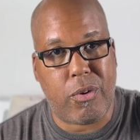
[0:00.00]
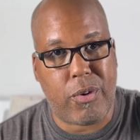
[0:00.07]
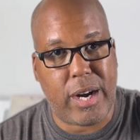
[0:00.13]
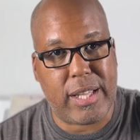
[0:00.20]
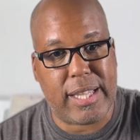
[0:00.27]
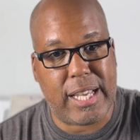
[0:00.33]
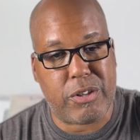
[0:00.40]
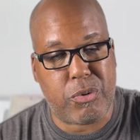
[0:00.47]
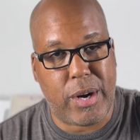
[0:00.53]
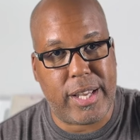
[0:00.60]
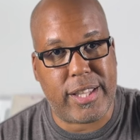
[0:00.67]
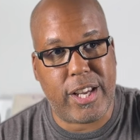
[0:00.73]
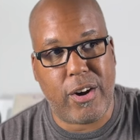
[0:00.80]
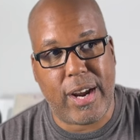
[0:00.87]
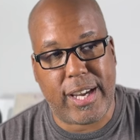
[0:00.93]
right, that's
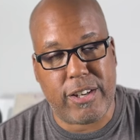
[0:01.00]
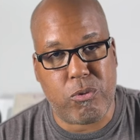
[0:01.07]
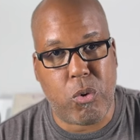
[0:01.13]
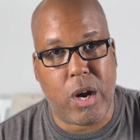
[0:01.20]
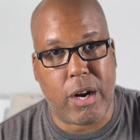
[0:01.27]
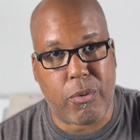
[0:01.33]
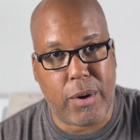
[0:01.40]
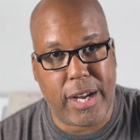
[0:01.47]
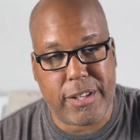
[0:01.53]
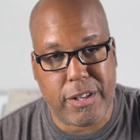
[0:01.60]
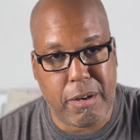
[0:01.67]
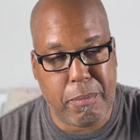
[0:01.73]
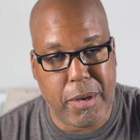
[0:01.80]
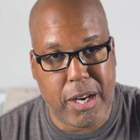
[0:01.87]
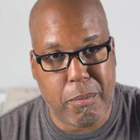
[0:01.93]
right there, I could walk right to
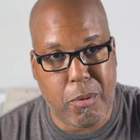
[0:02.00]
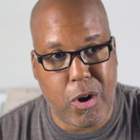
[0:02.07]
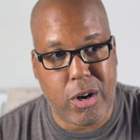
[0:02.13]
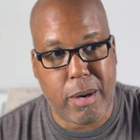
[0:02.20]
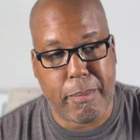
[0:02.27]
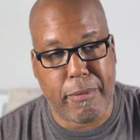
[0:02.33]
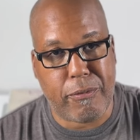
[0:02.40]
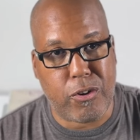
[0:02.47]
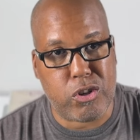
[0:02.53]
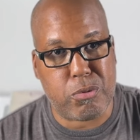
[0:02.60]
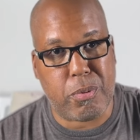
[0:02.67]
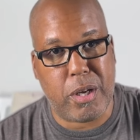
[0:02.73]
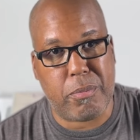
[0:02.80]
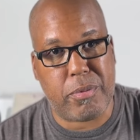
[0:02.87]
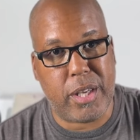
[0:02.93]
the mini mart, and I'm the first
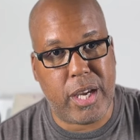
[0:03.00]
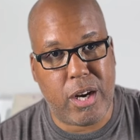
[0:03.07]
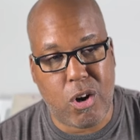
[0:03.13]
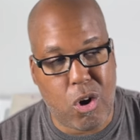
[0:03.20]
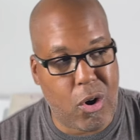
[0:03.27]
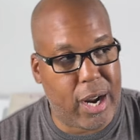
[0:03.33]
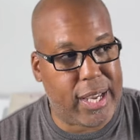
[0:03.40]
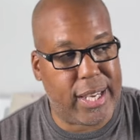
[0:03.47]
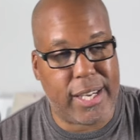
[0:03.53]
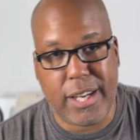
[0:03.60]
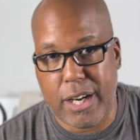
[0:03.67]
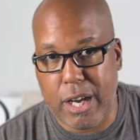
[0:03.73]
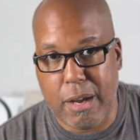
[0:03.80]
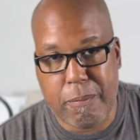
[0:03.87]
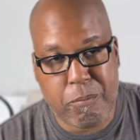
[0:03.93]
pump there. Or I could
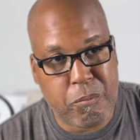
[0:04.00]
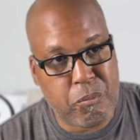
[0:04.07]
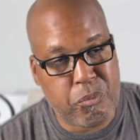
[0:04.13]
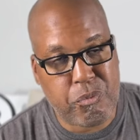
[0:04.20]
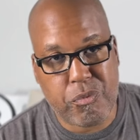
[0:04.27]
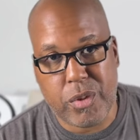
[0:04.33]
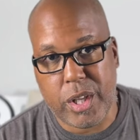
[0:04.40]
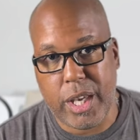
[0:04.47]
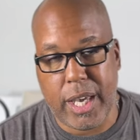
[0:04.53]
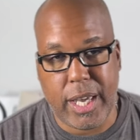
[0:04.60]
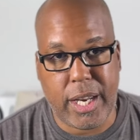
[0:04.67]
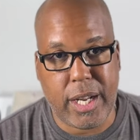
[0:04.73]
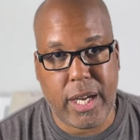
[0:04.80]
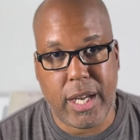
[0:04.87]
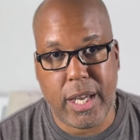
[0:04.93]
get up
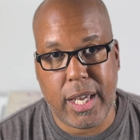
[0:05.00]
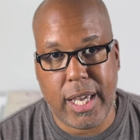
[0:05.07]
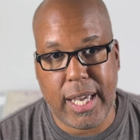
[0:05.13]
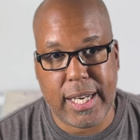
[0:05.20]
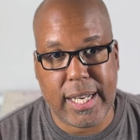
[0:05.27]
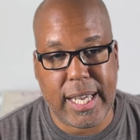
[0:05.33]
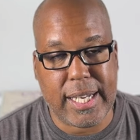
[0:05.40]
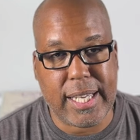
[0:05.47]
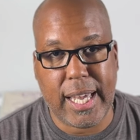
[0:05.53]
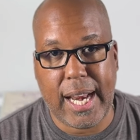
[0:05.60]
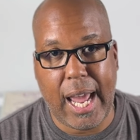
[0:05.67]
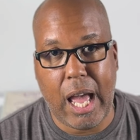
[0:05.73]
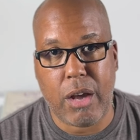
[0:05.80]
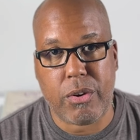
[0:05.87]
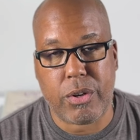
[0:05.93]
and get
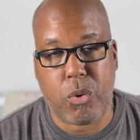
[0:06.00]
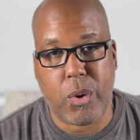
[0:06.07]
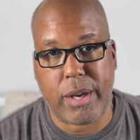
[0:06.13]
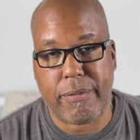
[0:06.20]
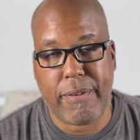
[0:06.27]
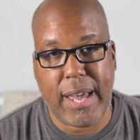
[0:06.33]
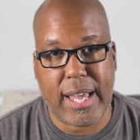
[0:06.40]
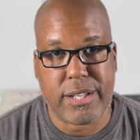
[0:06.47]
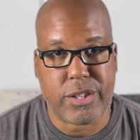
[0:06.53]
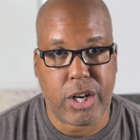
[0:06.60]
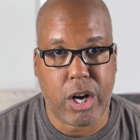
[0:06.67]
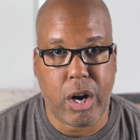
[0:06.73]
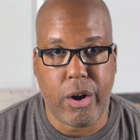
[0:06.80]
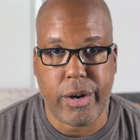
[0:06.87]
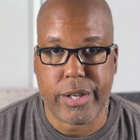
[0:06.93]
out quick, fast, in
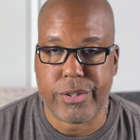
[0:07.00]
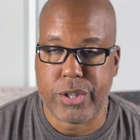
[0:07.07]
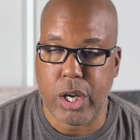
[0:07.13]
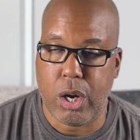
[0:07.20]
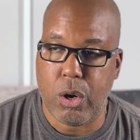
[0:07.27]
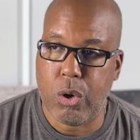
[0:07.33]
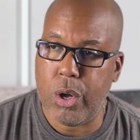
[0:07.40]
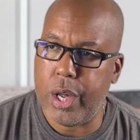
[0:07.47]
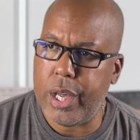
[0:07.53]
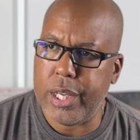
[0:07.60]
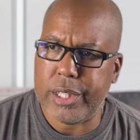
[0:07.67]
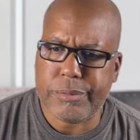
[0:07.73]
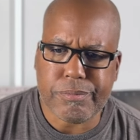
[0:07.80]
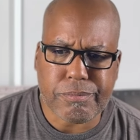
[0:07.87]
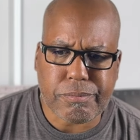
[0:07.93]
a hurry. So,
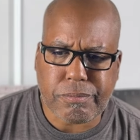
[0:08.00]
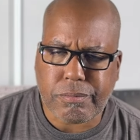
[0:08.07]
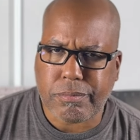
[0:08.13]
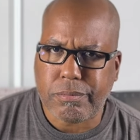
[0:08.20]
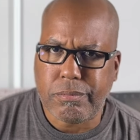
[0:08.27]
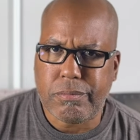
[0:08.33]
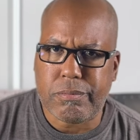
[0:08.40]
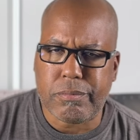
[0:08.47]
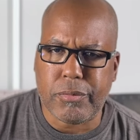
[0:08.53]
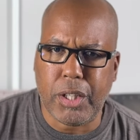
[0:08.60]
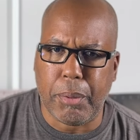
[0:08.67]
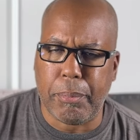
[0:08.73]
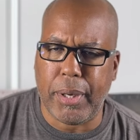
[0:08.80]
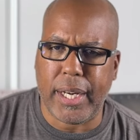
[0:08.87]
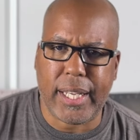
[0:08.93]

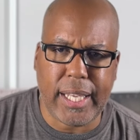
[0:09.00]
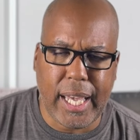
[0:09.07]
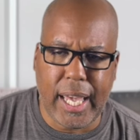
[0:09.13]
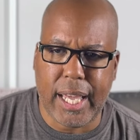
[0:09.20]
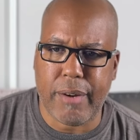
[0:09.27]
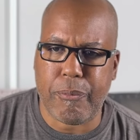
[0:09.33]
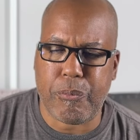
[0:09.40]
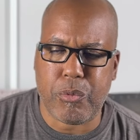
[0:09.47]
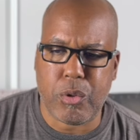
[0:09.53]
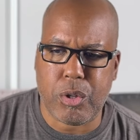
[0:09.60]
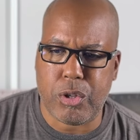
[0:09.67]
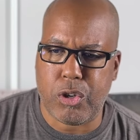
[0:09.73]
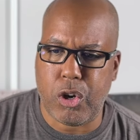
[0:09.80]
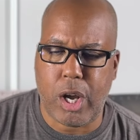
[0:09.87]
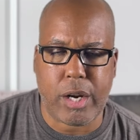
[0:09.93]
but again,
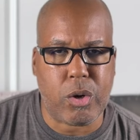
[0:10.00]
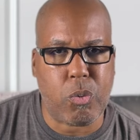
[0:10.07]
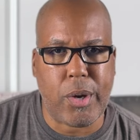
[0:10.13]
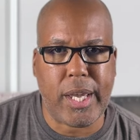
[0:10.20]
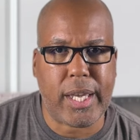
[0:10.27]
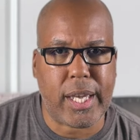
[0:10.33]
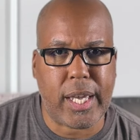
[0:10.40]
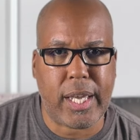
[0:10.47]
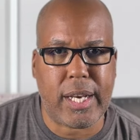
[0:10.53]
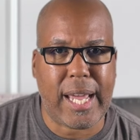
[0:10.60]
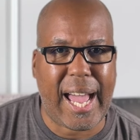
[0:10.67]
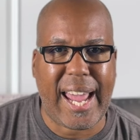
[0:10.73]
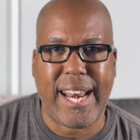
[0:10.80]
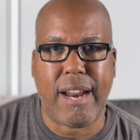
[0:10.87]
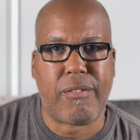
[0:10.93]
on the weekend,
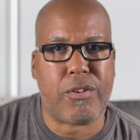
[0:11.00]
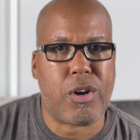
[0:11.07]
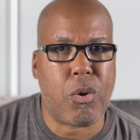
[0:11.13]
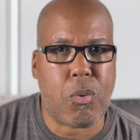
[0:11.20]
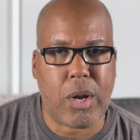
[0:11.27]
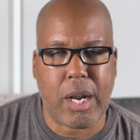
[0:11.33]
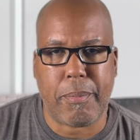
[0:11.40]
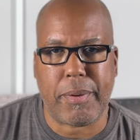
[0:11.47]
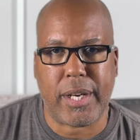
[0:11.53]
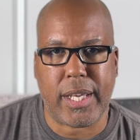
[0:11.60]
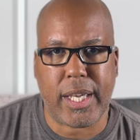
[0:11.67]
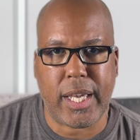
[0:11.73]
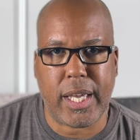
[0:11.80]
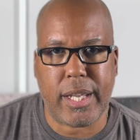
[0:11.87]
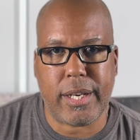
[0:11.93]
I never know what I'm going to
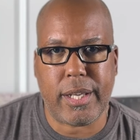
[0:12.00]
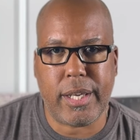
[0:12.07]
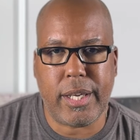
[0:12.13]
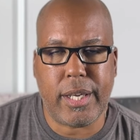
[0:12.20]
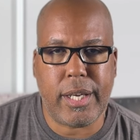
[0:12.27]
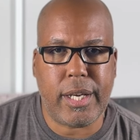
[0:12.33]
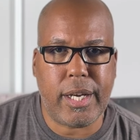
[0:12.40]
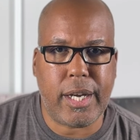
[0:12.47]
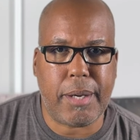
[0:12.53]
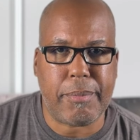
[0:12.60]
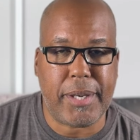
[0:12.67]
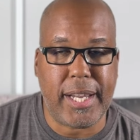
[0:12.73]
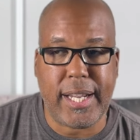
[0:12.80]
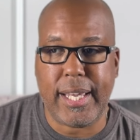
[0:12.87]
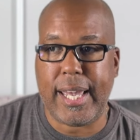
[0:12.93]
get.
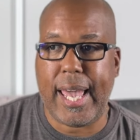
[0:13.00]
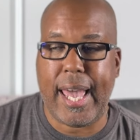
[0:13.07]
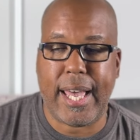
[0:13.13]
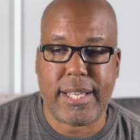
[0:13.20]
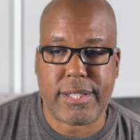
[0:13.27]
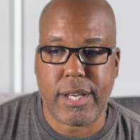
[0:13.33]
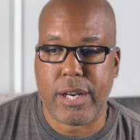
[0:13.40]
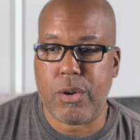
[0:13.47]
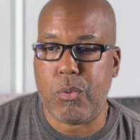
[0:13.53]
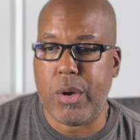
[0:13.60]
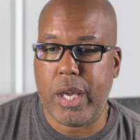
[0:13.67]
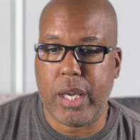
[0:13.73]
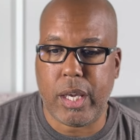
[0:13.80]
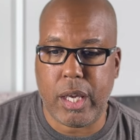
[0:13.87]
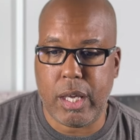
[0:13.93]
Getting gas on the
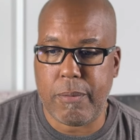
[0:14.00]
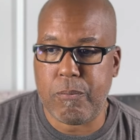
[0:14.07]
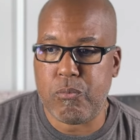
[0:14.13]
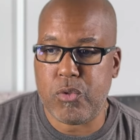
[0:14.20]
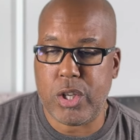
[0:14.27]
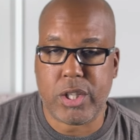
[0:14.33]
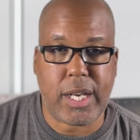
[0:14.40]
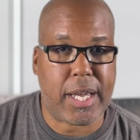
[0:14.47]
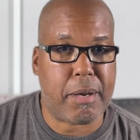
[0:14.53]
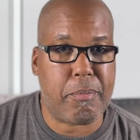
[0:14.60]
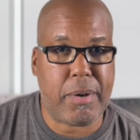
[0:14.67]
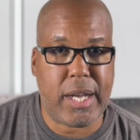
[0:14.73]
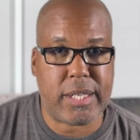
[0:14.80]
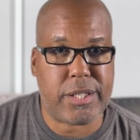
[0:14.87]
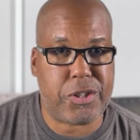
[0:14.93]
weekend is like a
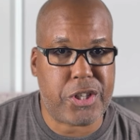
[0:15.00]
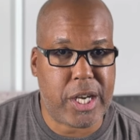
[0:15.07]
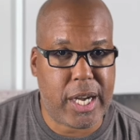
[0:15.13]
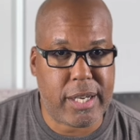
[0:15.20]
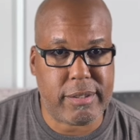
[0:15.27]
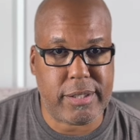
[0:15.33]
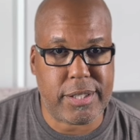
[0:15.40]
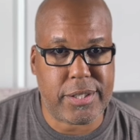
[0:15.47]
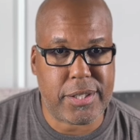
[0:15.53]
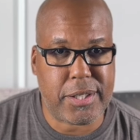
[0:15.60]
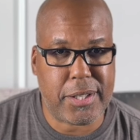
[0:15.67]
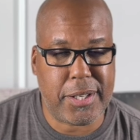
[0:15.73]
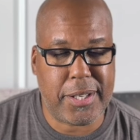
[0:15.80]
box of chocolates.